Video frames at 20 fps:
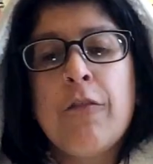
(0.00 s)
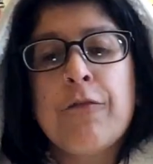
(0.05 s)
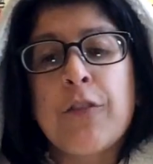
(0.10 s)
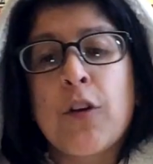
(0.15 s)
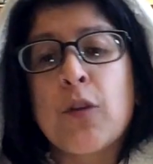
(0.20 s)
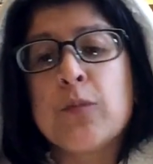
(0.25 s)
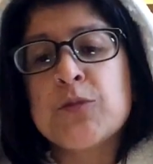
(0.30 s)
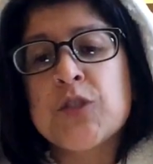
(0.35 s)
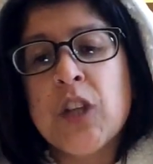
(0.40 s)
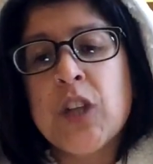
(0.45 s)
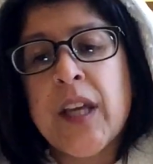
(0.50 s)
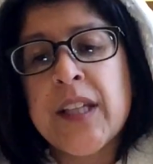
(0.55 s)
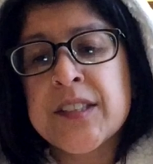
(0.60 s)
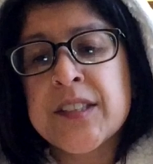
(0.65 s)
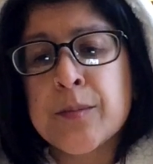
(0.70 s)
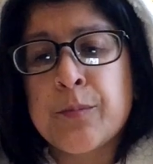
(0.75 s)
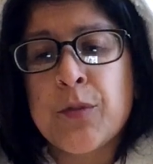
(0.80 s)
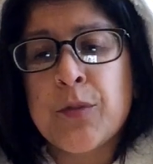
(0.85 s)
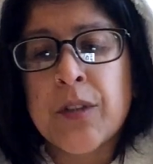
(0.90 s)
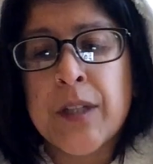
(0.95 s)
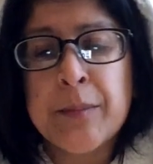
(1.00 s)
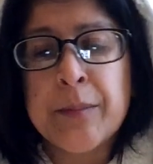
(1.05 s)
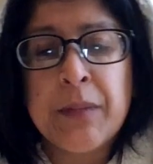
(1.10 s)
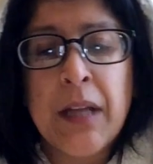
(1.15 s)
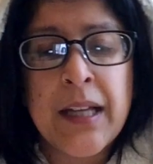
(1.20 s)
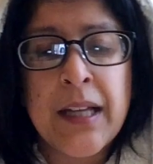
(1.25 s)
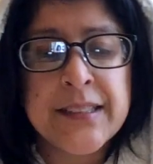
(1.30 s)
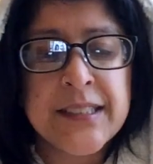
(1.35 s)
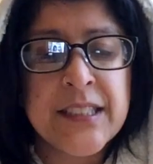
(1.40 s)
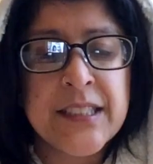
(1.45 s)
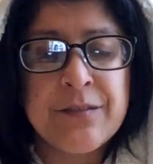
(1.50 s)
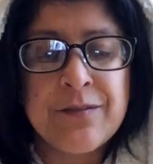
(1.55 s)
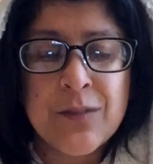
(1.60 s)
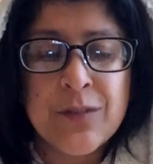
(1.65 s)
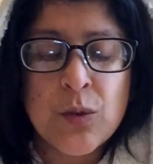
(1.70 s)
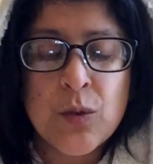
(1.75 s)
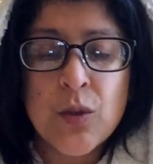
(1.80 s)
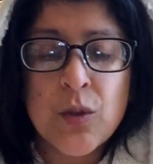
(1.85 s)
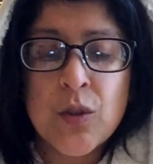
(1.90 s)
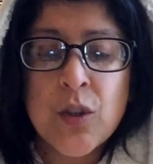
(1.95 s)
From J Supreme
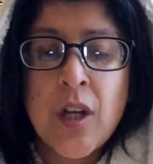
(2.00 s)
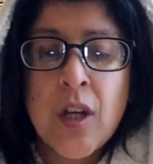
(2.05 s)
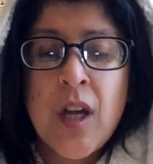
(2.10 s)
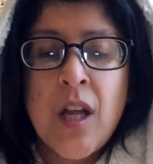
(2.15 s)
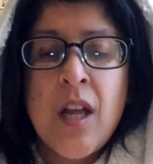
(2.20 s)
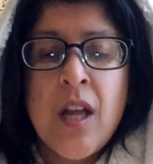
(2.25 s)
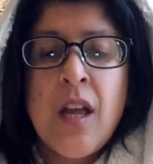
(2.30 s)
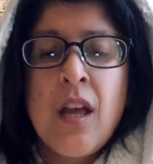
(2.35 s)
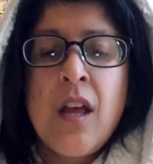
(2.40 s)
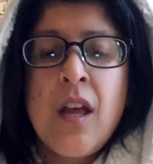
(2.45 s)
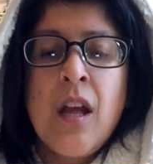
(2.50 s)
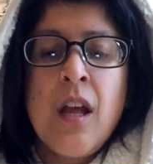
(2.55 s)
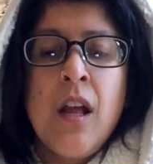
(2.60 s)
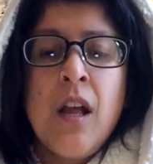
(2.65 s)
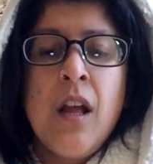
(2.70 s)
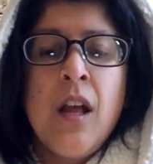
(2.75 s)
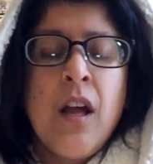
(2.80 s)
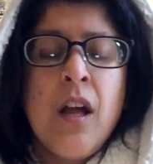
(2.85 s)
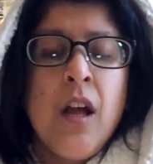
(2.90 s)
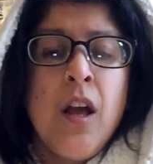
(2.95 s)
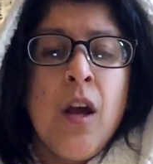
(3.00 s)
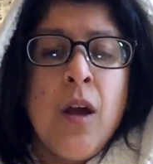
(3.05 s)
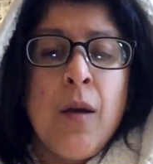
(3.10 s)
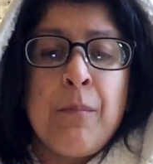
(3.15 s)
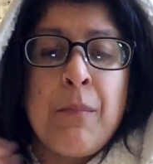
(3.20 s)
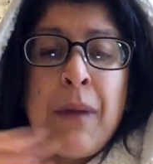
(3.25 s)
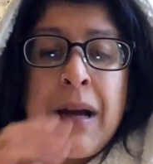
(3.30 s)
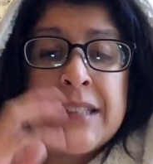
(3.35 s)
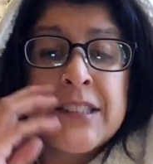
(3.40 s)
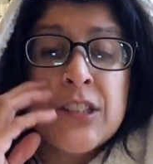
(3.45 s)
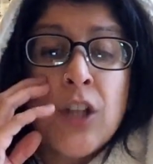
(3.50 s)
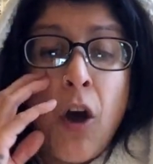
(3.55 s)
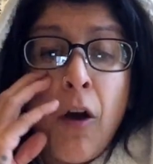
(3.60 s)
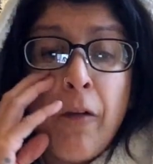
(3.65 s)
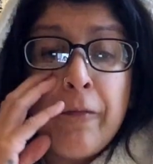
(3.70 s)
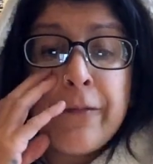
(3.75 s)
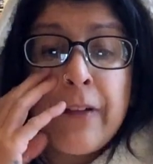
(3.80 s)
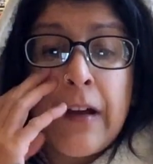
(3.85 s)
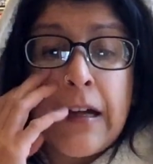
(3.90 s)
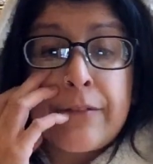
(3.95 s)
94. My
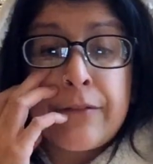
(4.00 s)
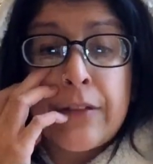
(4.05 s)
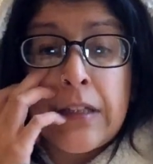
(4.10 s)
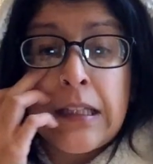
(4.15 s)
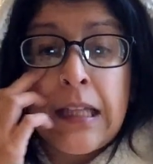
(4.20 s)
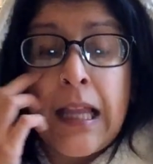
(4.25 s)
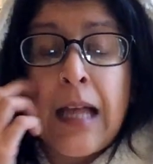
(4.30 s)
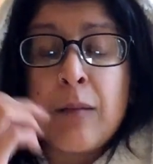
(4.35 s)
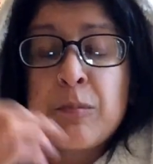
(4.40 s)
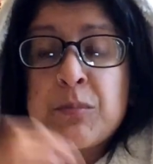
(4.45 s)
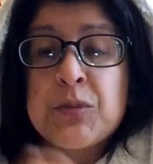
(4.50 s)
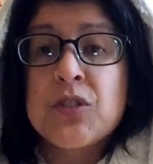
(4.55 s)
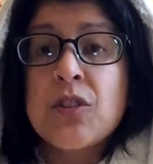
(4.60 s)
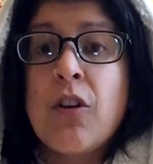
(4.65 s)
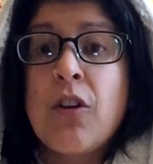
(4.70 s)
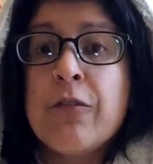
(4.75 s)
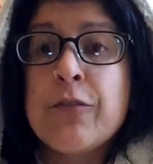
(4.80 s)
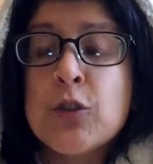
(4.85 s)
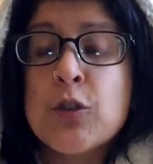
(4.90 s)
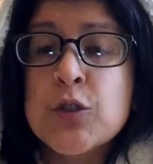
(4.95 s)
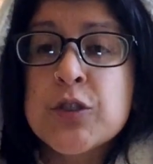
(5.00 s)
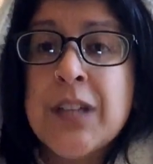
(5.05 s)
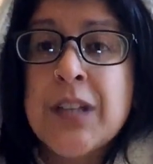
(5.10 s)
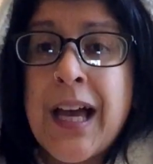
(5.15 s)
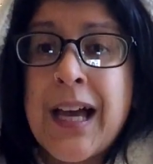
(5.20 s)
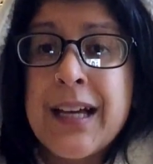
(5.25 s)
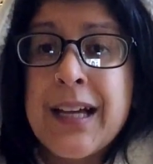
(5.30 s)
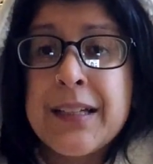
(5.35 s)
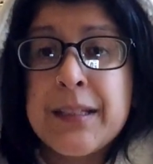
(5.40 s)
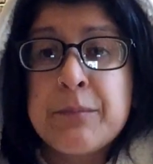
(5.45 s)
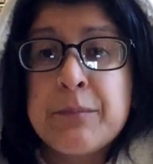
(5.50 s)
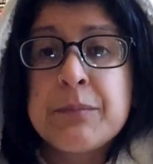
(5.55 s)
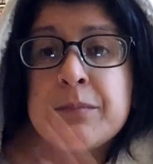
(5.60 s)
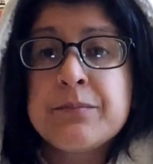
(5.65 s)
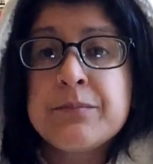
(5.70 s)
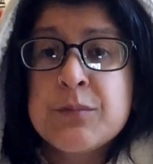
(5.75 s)
top 5 collabs of all time.